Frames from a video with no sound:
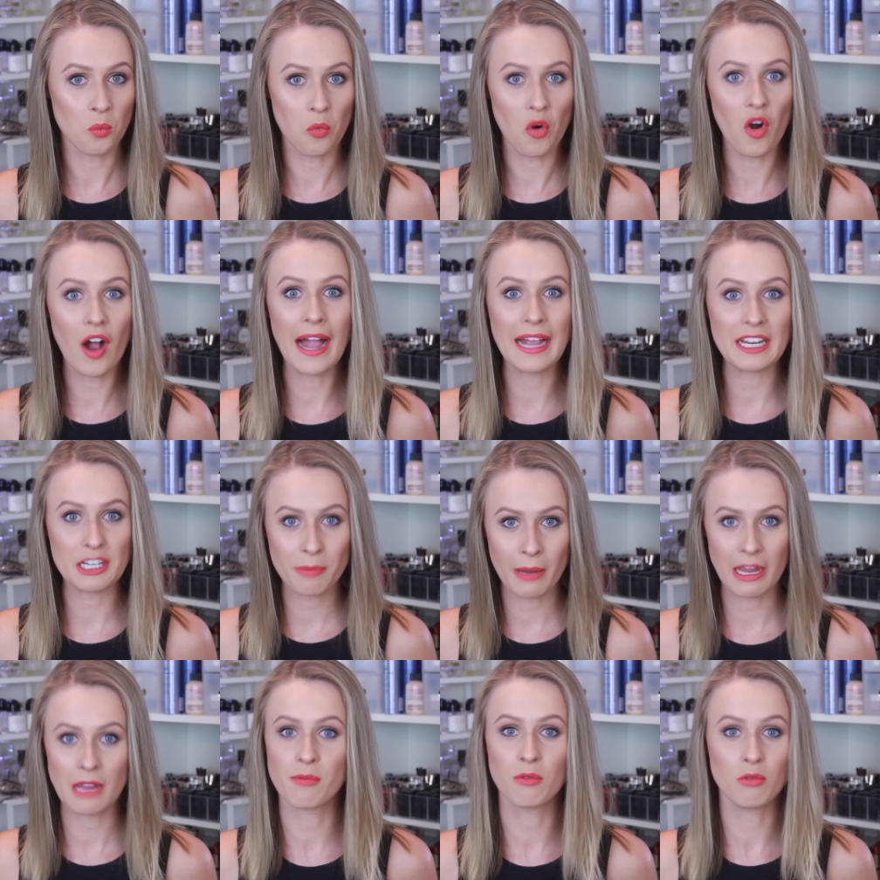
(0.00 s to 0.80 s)
Why
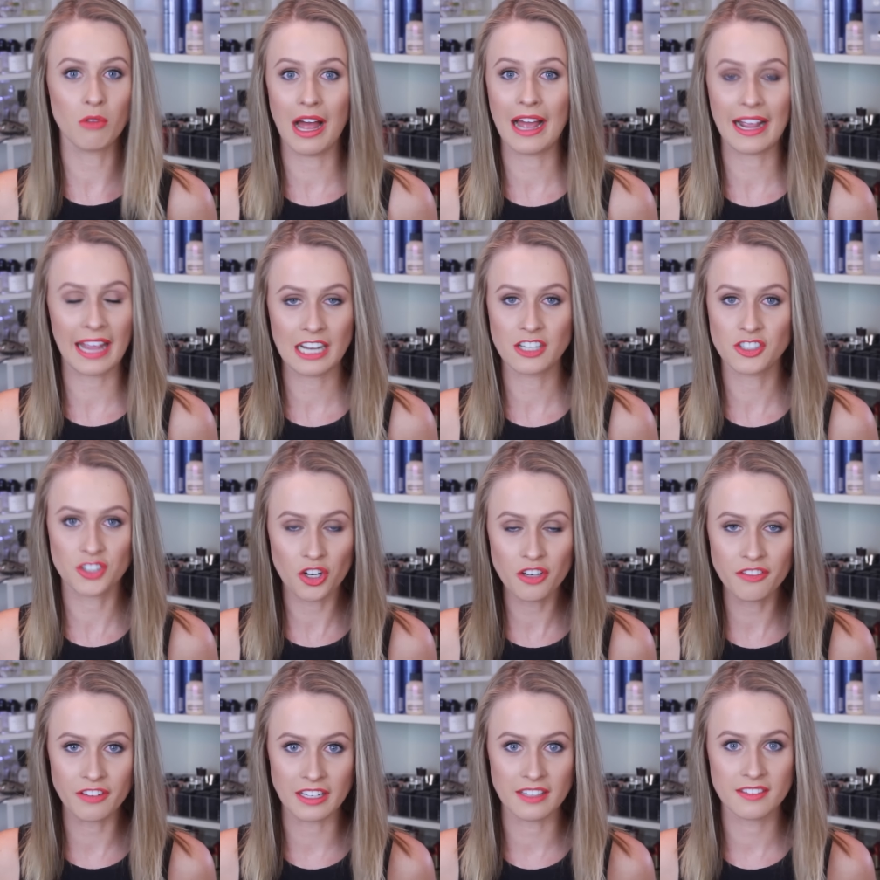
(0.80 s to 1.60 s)
do people like
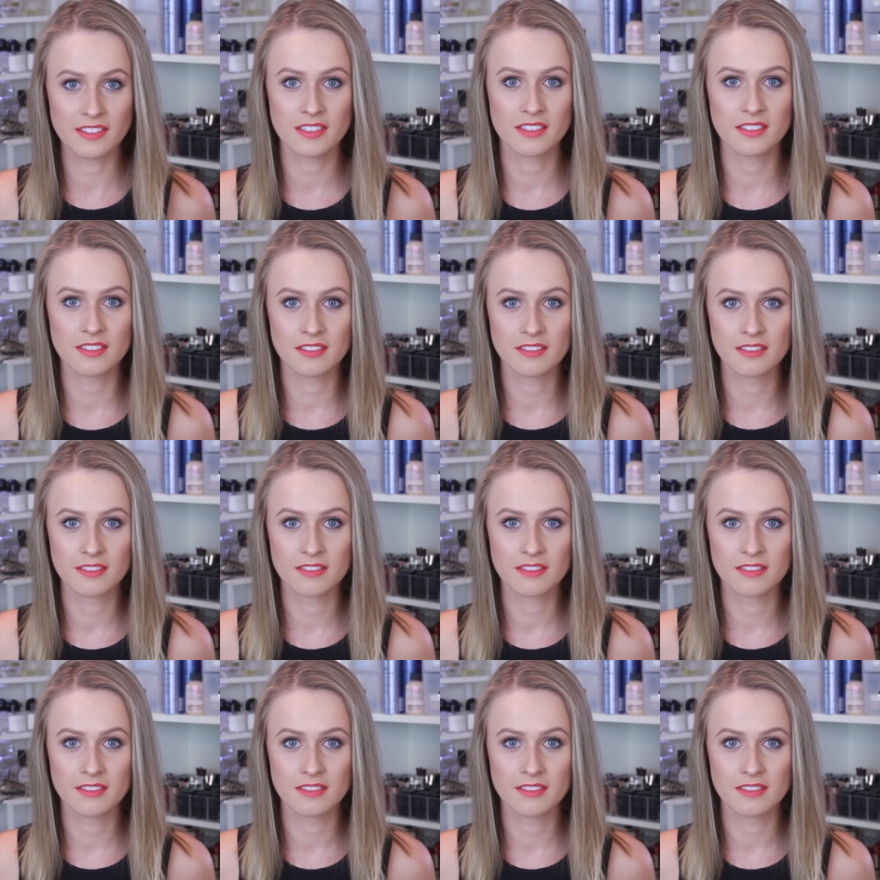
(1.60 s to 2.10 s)
anchovies?